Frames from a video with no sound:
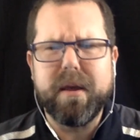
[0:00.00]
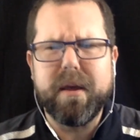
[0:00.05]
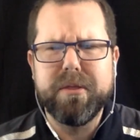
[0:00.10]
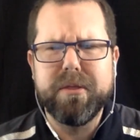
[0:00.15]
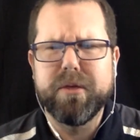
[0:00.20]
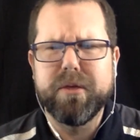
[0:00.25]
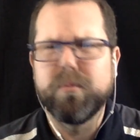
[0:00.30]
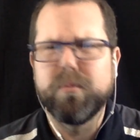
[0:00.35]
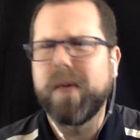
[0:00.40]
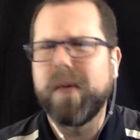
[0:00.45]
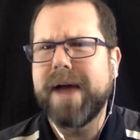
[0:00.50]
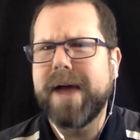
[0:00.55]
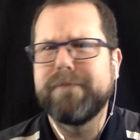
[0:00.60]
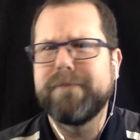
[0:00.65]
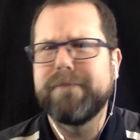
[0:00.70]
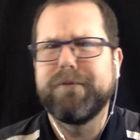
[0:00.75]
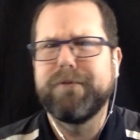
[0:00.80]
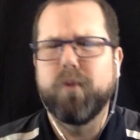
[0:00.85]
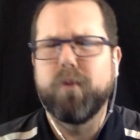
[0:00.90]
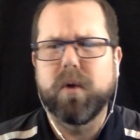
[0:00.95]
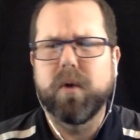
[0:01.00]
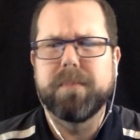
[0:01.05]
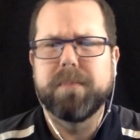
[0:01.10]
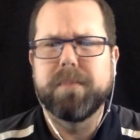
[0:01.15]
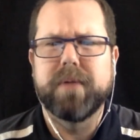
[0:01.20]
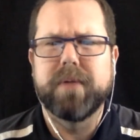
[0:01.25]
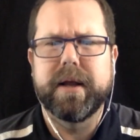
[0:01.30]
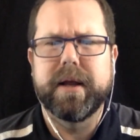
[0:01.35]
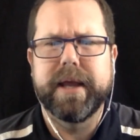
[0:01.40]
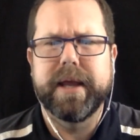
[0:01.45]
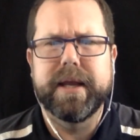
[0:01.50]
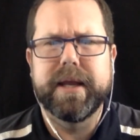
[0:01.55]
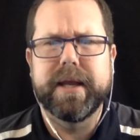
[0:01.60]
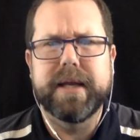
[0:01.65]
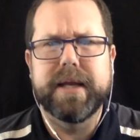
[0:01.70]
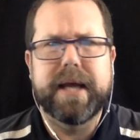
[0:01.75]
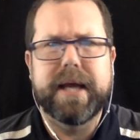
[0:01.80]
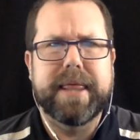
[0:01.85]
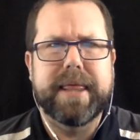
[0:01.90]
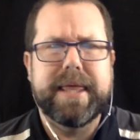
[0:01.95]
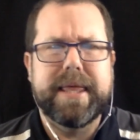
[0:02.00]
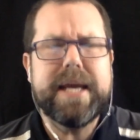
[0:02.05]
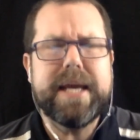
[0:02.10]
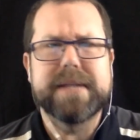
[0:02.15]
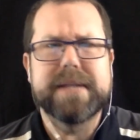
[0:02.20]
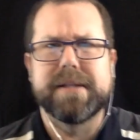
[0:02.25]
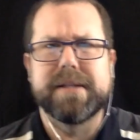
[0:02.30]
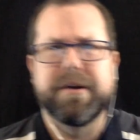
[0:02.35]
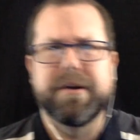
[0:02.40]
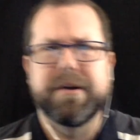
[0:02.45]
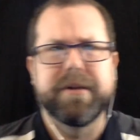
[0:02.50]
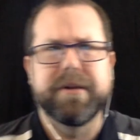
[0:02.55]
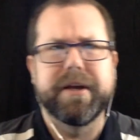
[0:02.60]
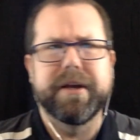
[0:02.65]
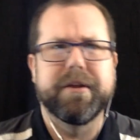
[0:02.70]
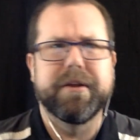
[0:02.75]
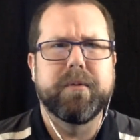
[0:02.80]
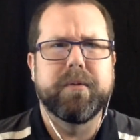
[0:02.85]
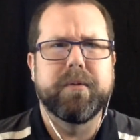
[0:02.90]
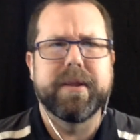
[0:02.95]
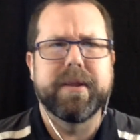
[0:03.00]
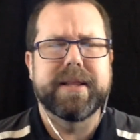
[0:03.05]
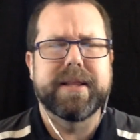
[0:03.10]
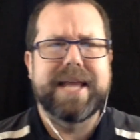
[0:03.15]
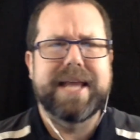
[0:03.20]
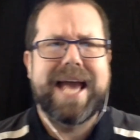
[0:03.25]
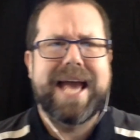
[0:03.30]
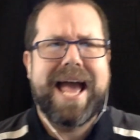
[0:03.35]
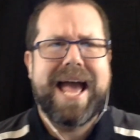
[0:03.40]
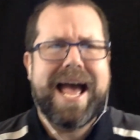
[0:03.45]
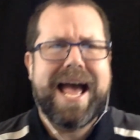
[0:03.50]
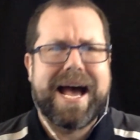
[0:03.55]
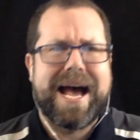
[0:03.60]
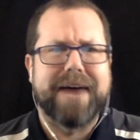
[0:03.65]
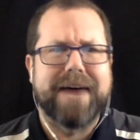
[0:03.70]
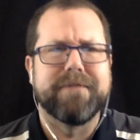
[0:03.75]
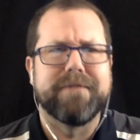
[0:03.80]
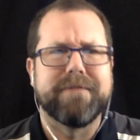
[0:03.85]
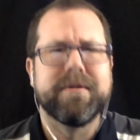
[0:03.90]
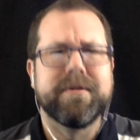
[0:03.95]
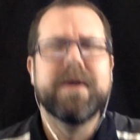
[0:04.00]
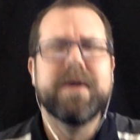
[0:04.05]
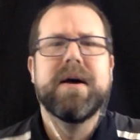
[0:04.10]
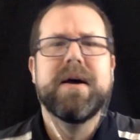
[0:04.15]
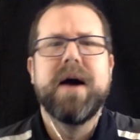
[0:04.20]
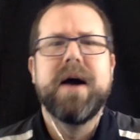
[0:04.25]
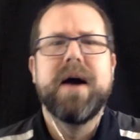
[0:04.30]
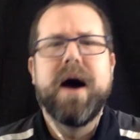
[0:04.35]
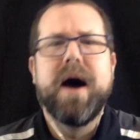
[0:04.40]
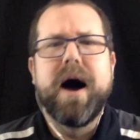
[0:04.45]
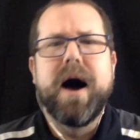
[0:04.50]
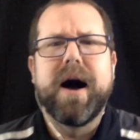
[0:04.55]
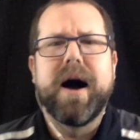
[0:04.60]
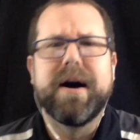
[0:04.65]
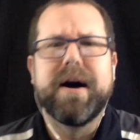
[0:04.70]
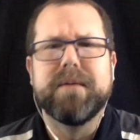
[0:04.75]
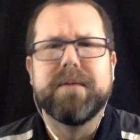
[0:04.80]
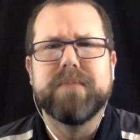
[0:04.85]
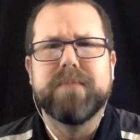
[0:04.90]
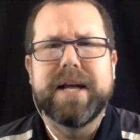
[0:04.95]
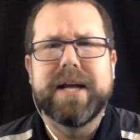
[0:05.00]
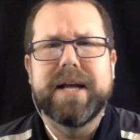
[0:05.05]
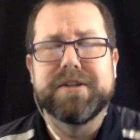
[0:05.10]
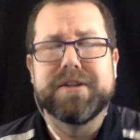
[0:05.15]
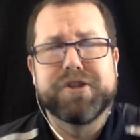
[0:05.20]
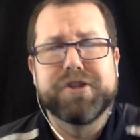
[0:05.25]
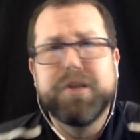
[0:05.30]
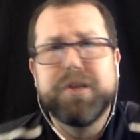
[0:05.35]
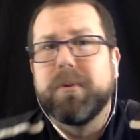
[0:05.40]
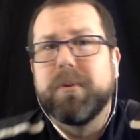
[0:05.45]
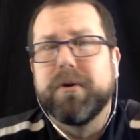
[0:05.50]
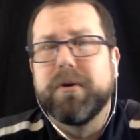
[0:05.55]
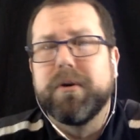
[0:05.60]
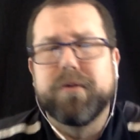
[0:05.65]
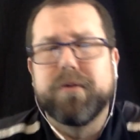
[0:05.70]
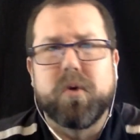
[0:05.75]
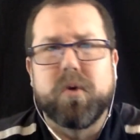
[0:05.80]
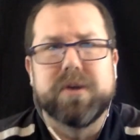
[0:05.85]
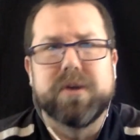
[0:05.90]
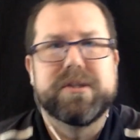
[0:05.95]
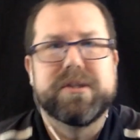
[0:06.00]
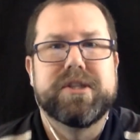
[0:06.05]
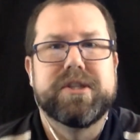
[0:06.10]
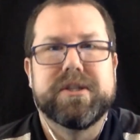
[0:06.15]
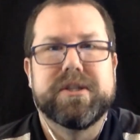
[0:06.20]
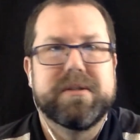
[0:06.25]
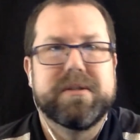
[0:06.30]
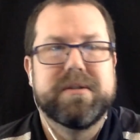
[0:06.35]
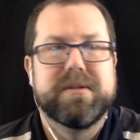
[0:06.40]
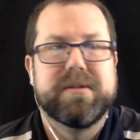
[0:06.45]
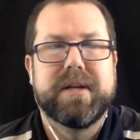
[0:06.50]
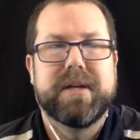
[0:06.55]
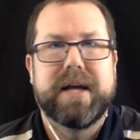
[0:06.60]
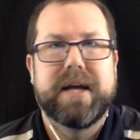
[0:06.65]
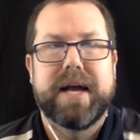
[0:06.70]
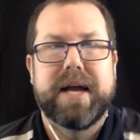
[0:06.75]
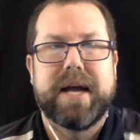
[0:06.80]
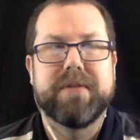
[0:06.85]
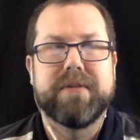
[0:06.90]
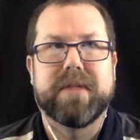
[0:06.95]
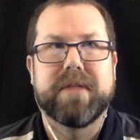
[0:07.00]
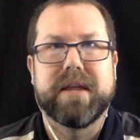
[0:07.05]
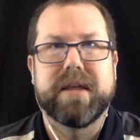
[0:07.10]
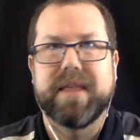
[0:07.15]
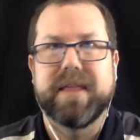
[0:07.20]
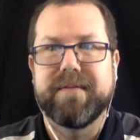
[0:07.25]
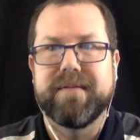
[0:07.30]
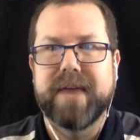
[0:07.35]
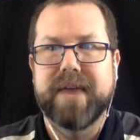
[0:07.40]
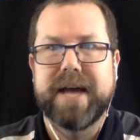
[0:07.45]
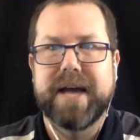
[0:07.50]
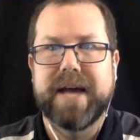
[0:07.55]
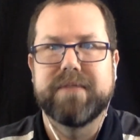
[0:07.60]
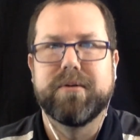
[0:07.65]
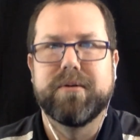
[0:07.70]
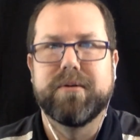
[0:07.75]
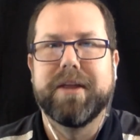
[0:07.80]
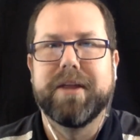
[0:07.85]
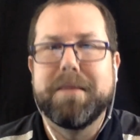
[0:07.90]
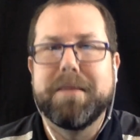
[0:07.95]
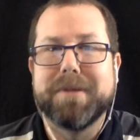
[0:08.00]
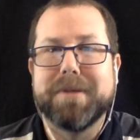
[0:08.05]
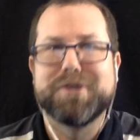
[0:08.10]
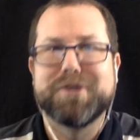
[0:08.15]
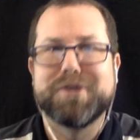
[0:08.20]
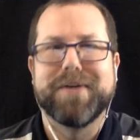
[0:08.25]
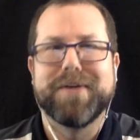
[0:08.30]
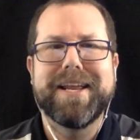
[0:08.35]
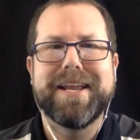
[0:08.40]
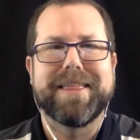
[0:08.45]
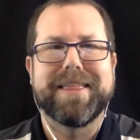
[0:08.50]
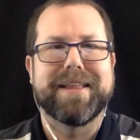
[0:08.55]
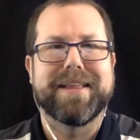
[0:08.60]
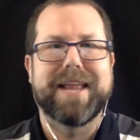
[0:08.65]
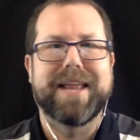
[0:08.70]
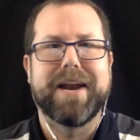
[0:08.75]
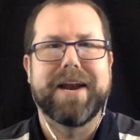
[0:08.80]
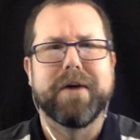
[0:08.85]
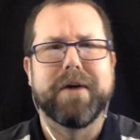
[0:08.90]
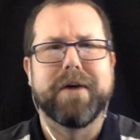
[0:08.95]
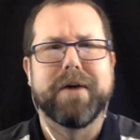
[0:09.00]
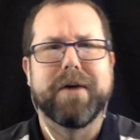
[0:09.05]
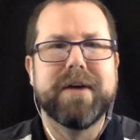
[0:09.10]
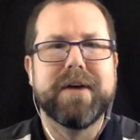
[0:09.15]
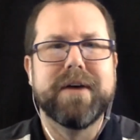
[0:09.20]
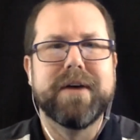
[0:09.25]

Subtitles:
the RAV4 plug-in, I think, is the only other one that they have. And Subaru, of course, just, I don't think they've had really much of anything that I know of,